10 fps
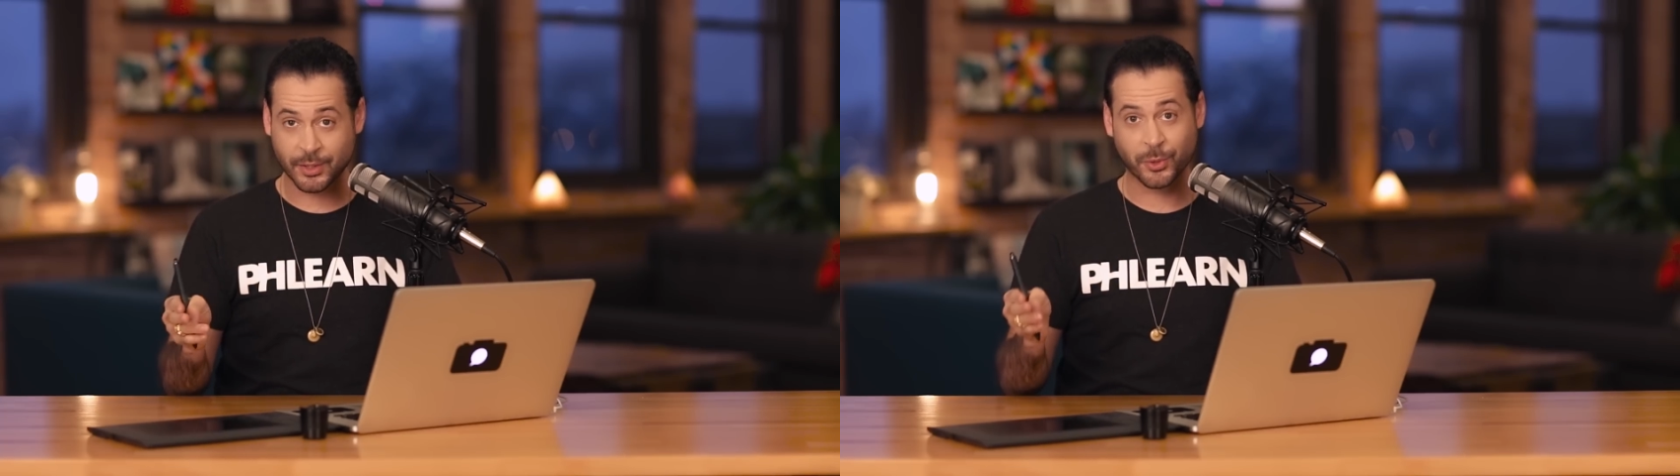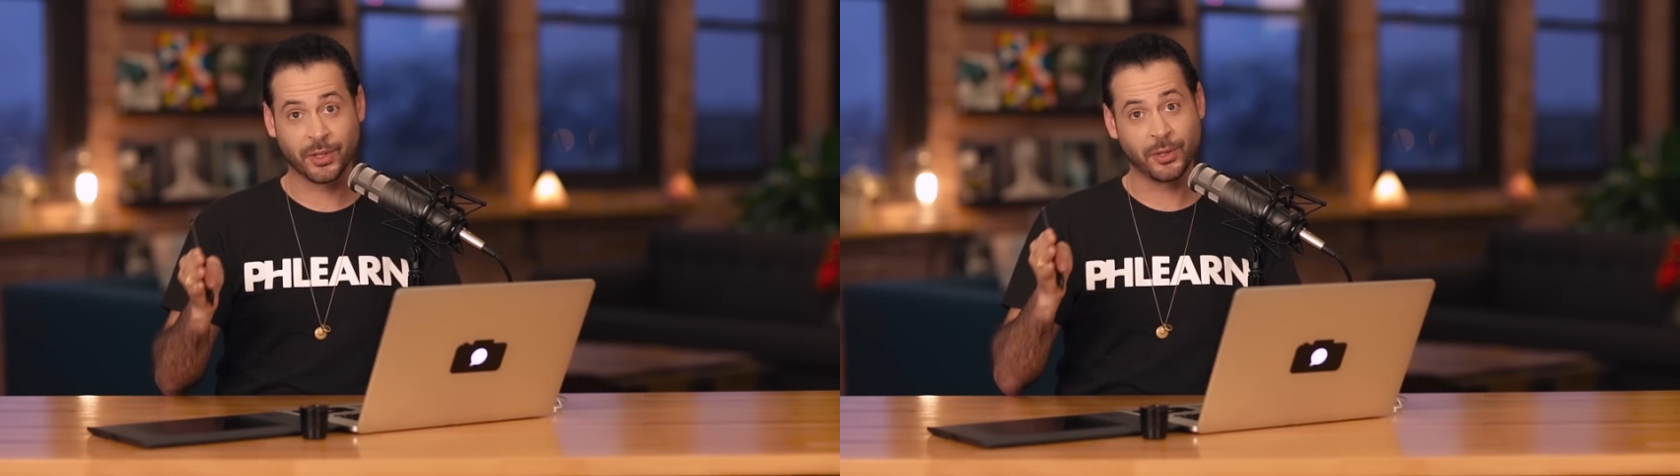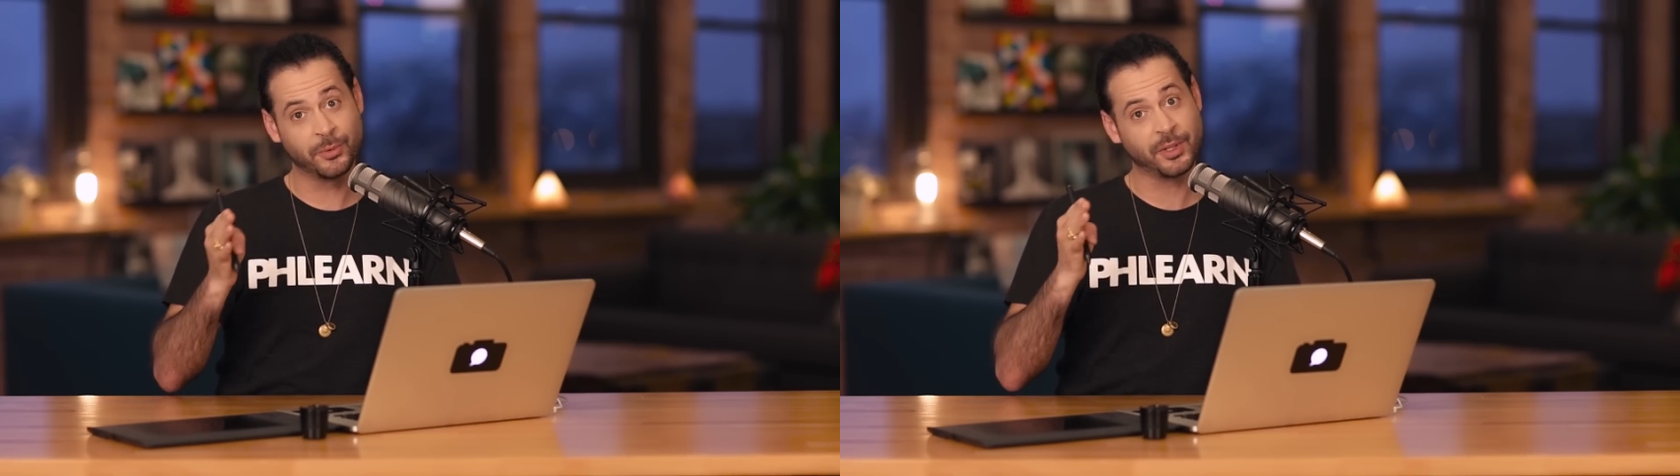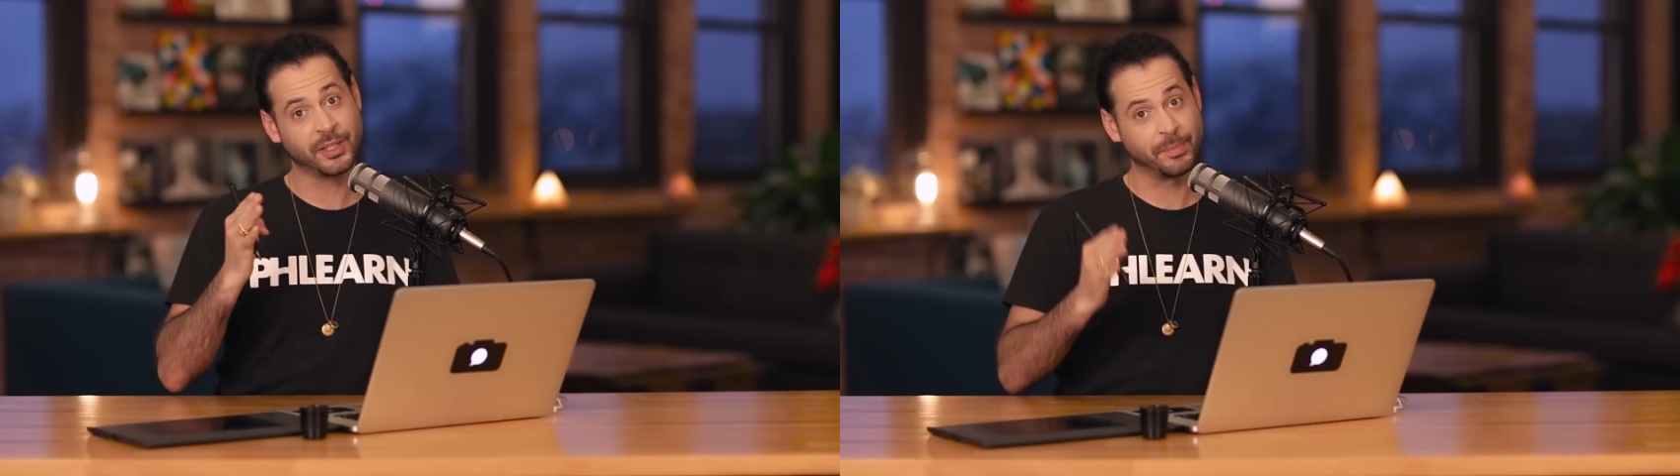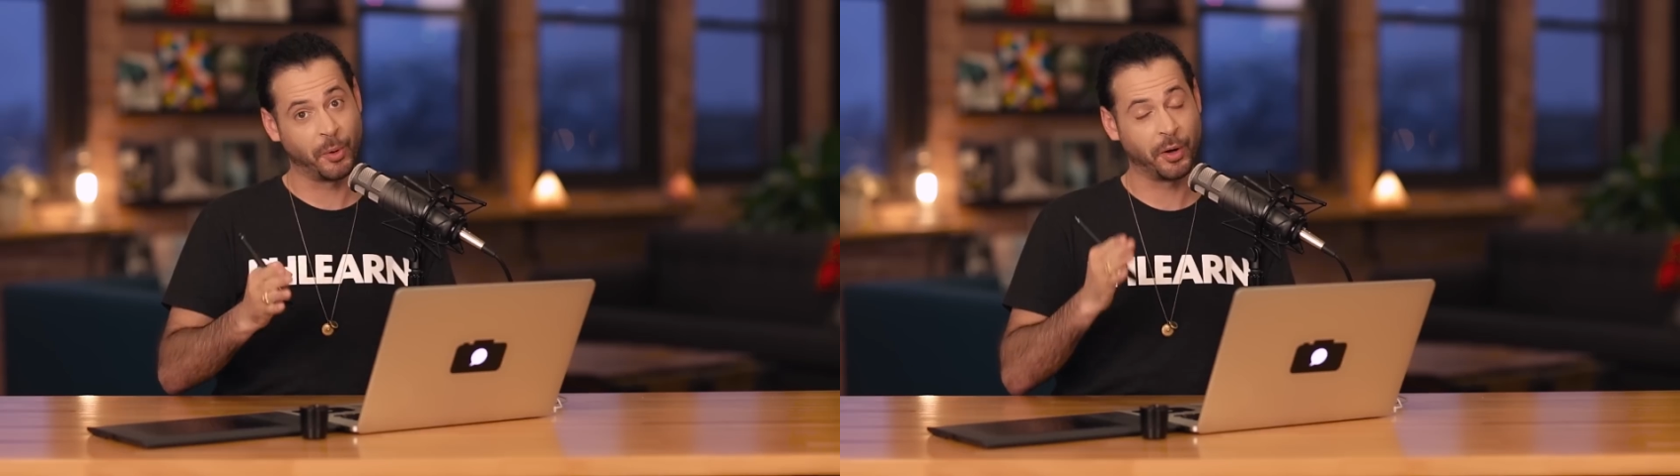you can use a
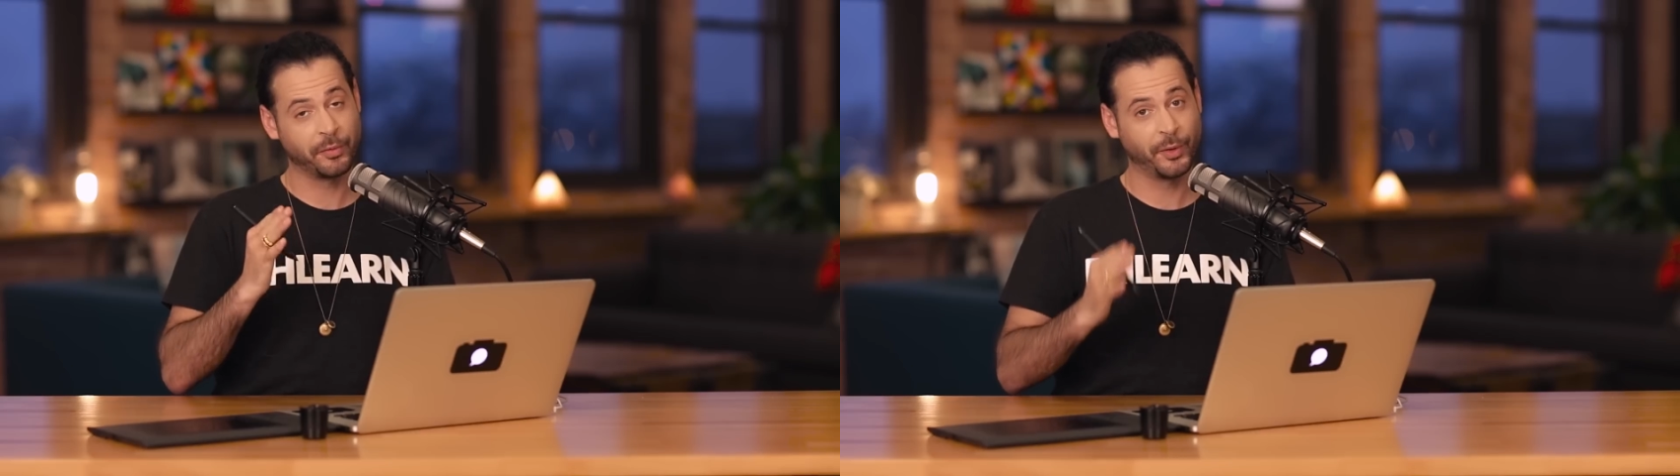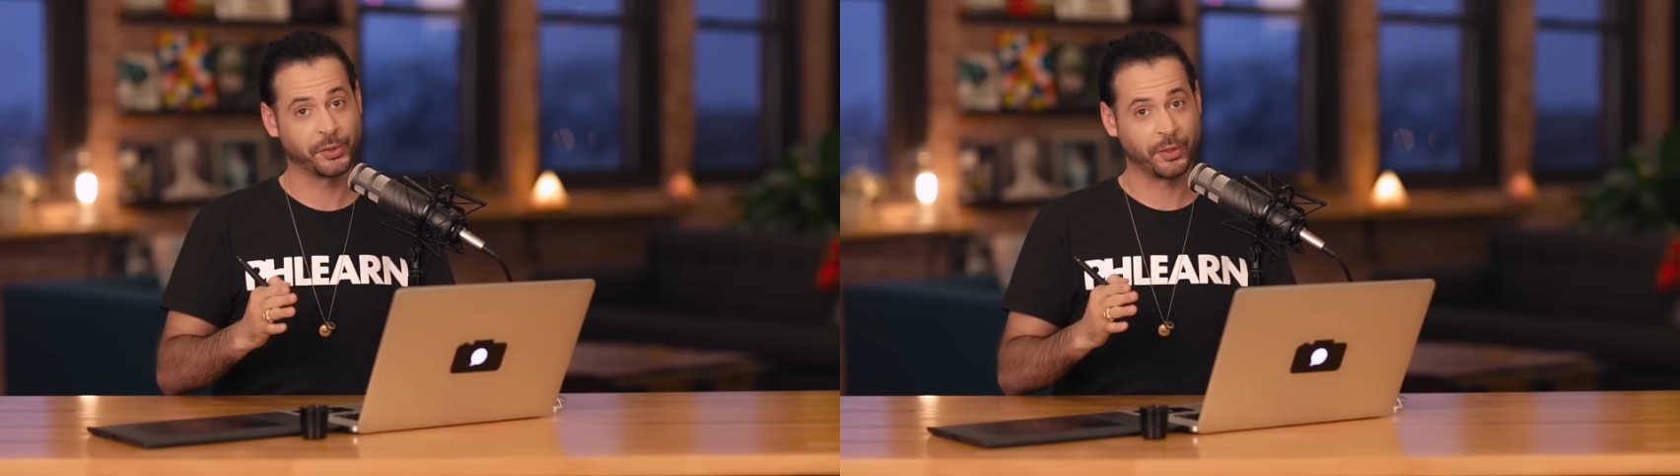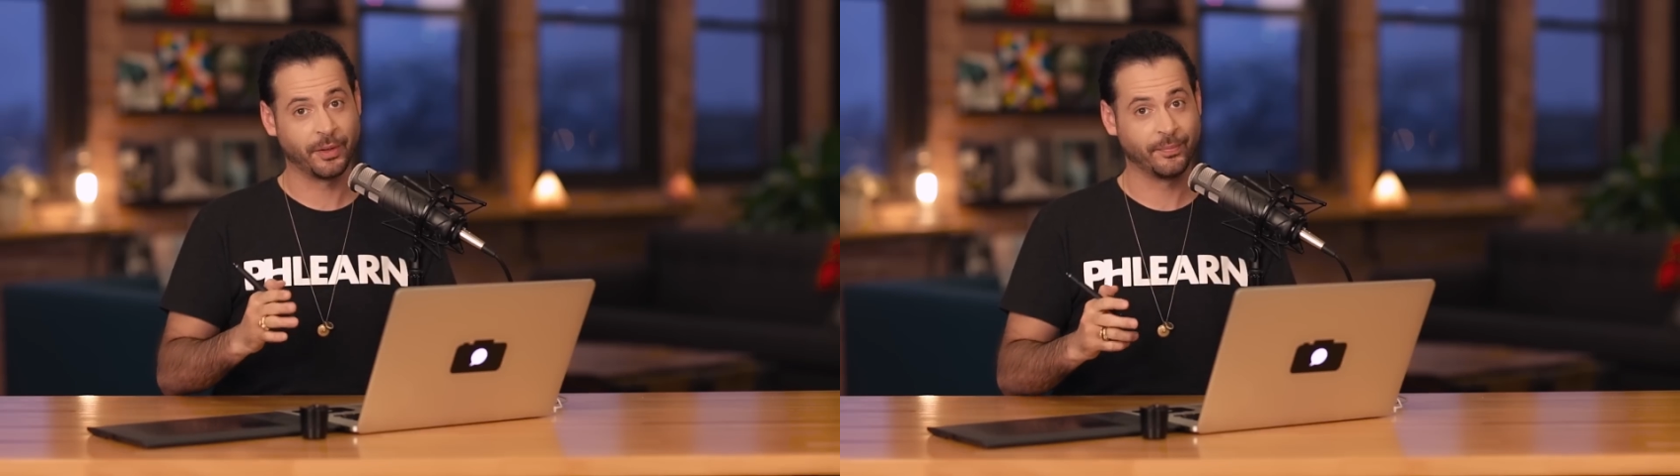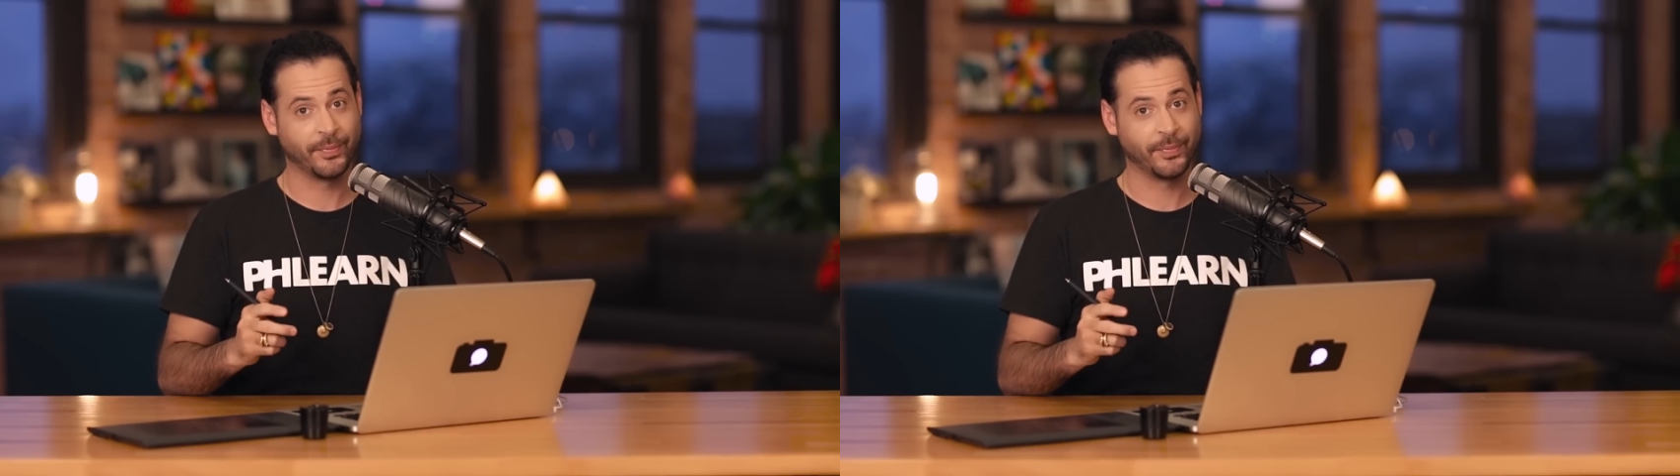smart filter.